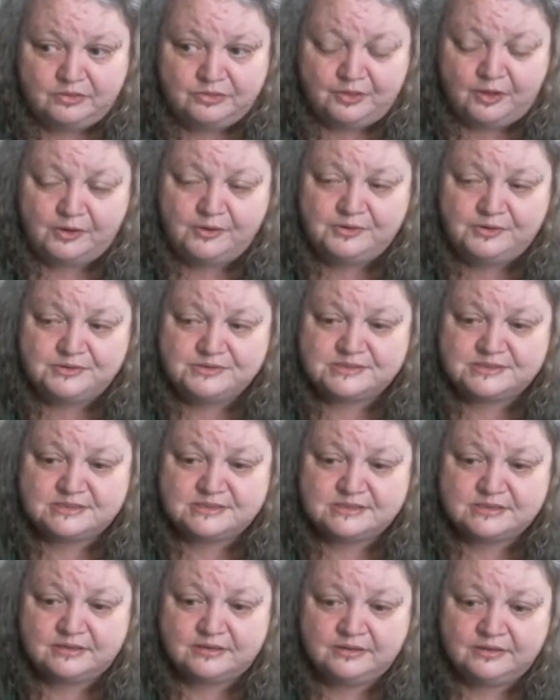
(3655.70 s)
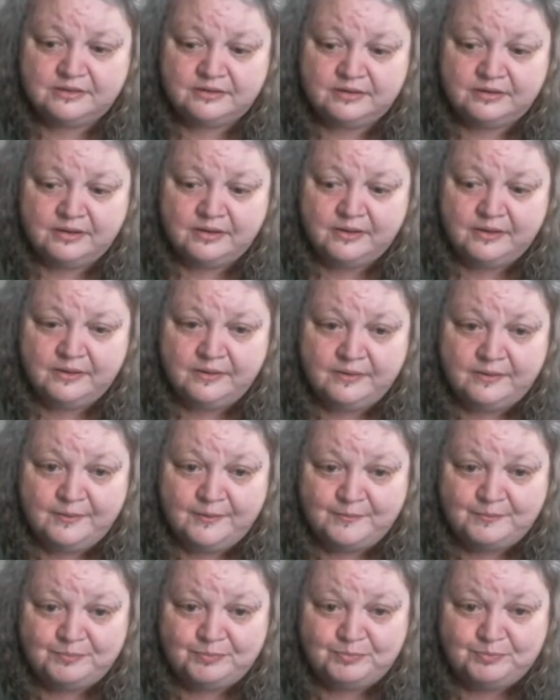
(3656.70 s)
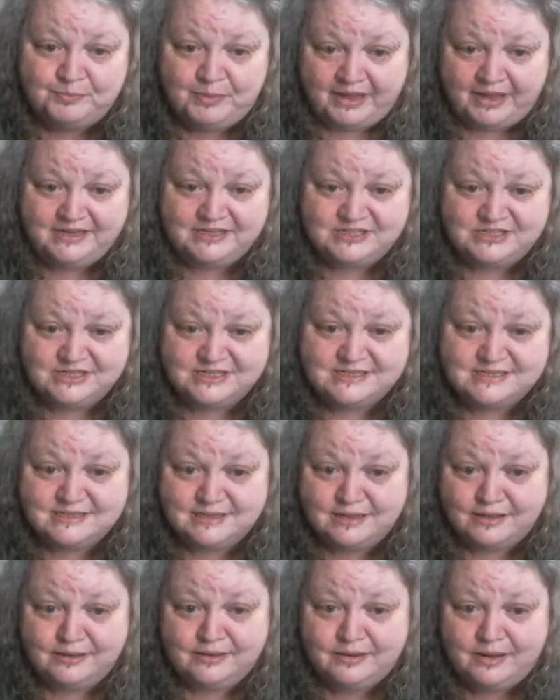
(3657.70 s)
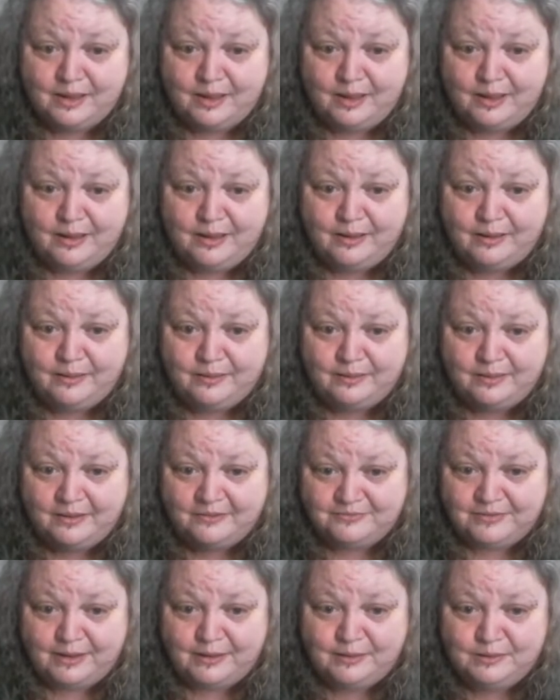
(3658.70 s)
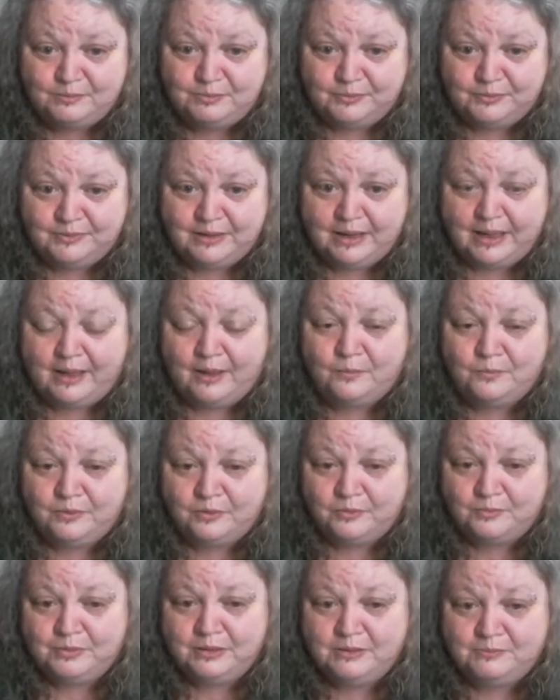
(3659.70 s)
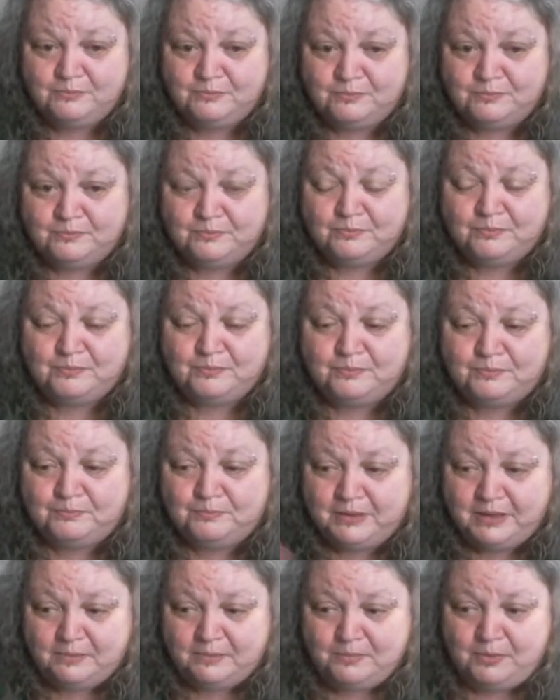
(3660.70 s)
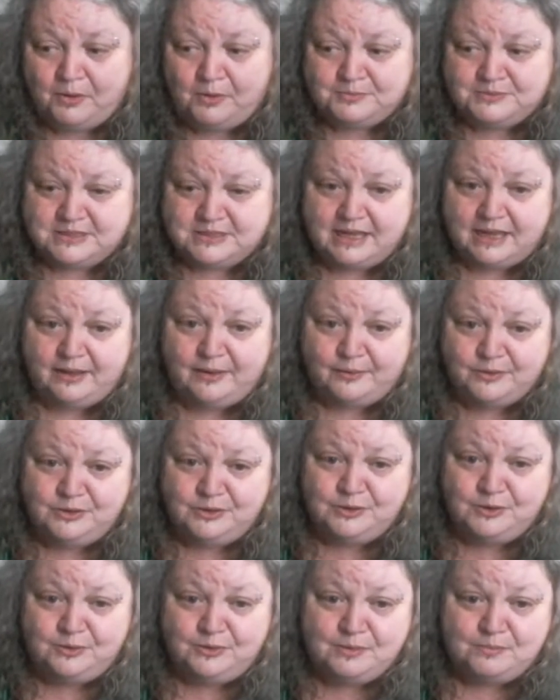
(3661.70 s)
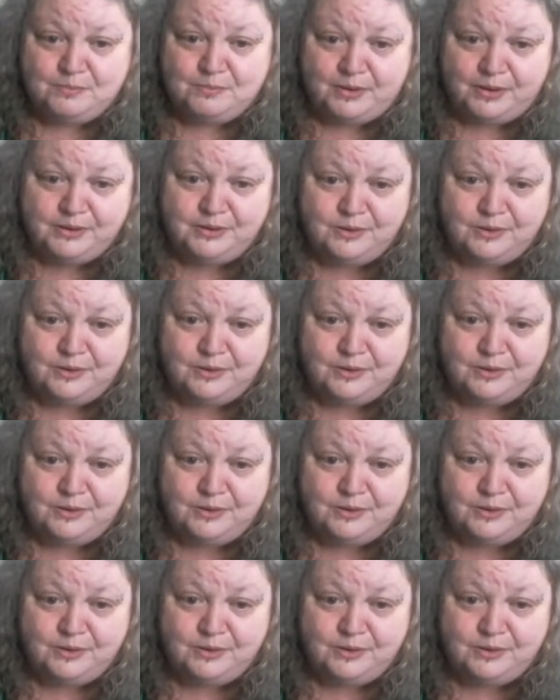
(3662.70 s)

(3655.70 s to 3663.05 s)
Those pages that are available now will be being popped out unit by